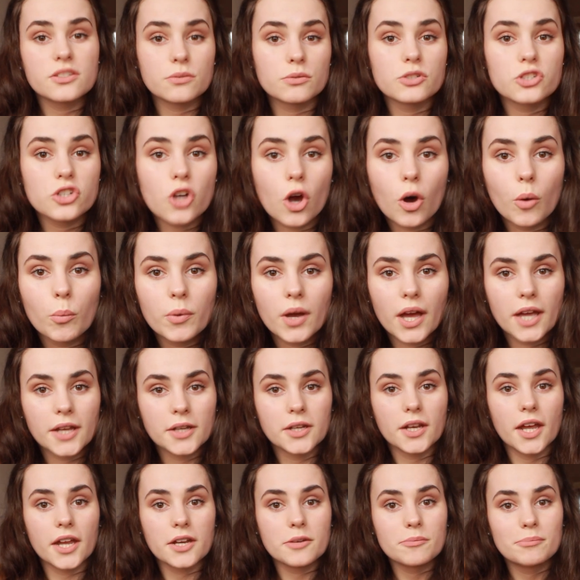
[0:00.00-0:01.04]
job
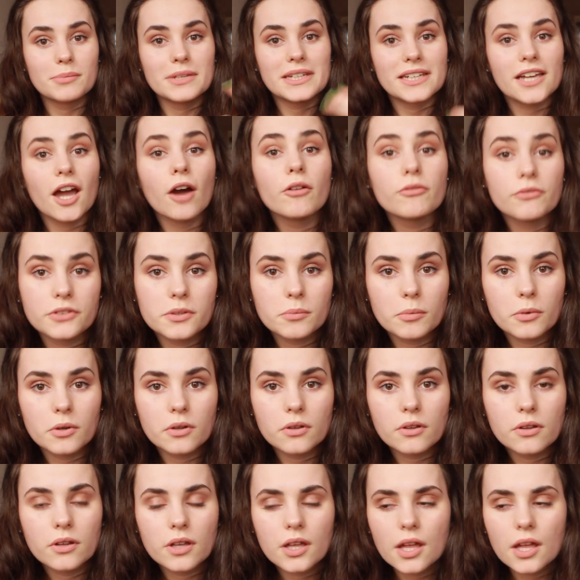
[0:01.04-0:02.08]
and be comfortable,